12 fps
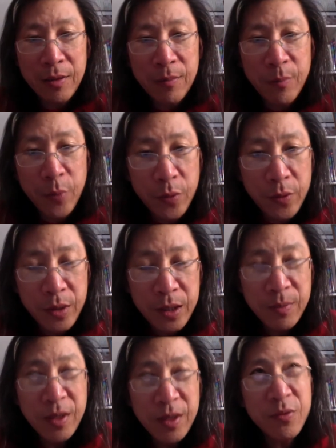pretty
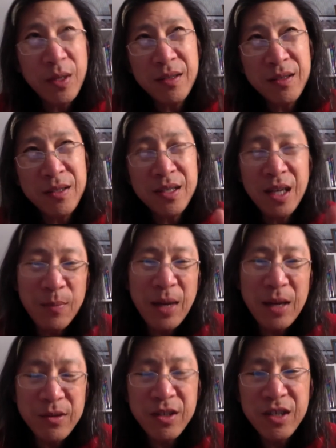much, well, say
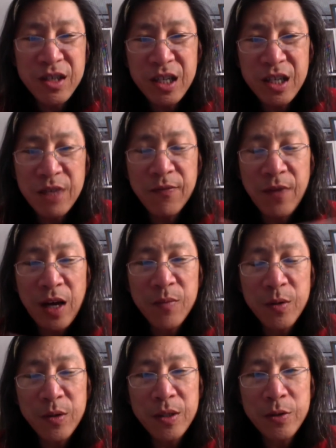about 65
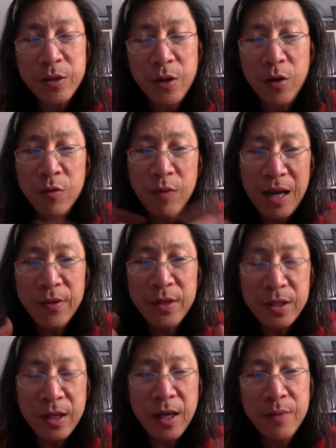million years ago, around the
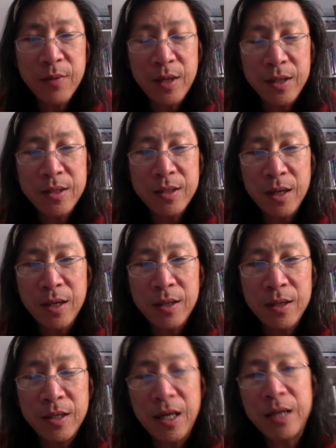time that
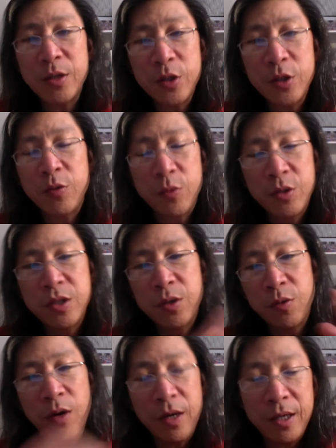the dinosaurs were still
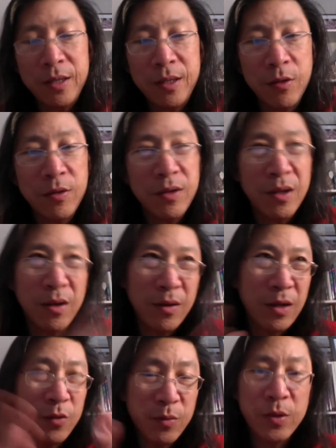walking the Earth,
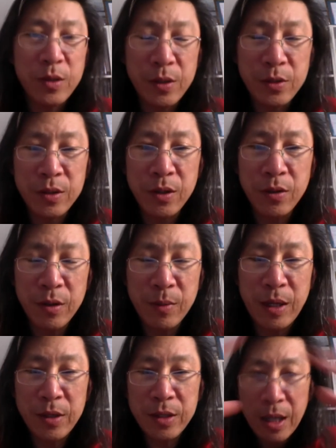100 million years ago,
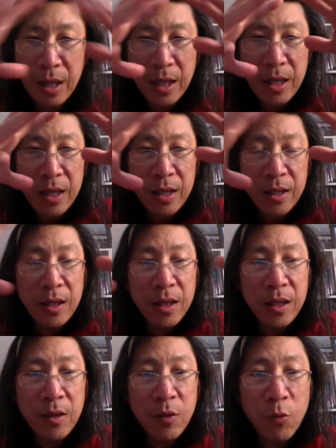thereabouts.
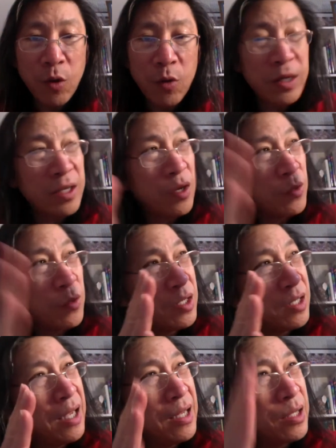What we know
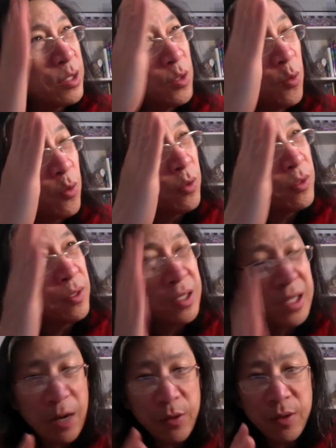today as North and
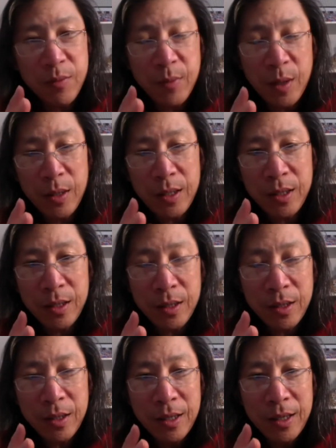South
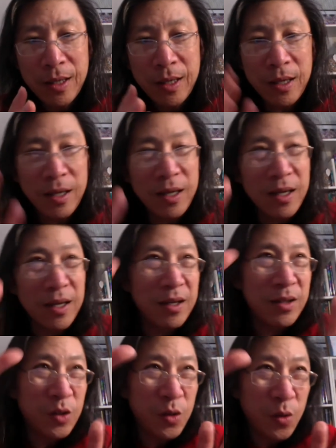America
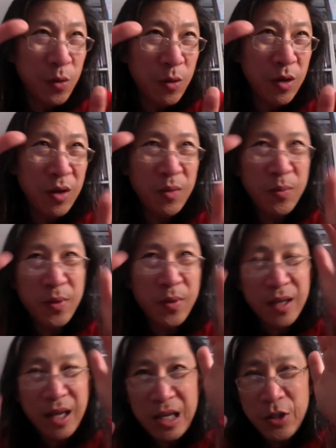and Europe and
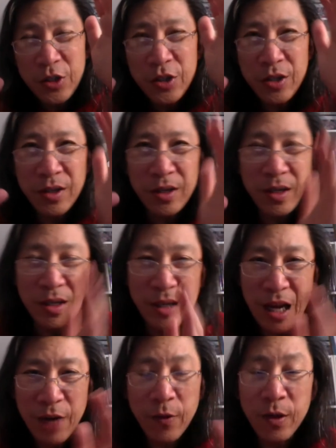Asia and
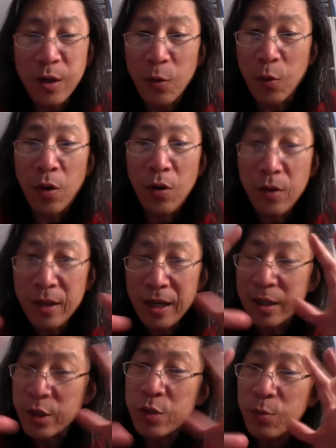Africa were all
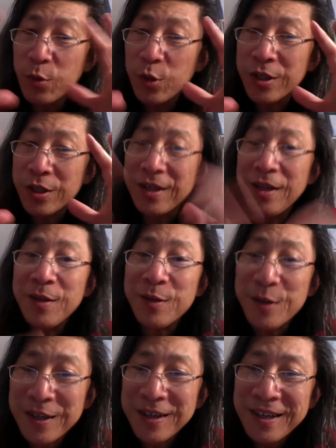kind of smushed together.
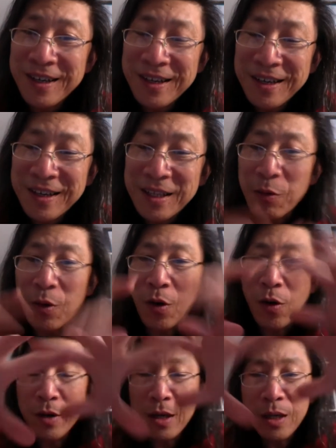They were
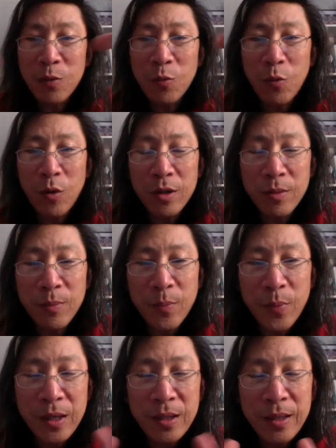all kind of one
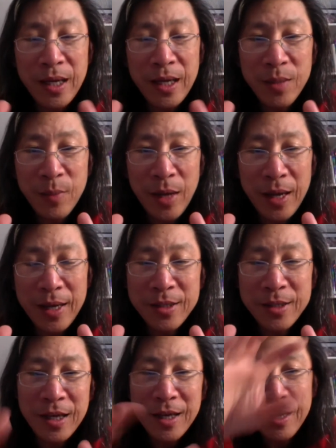big
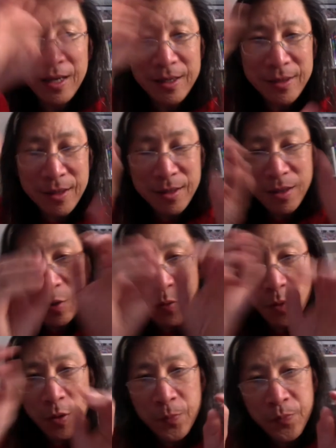landmass. And then there
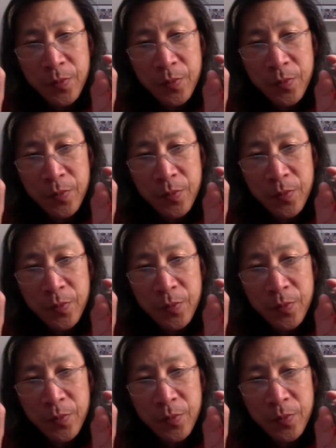were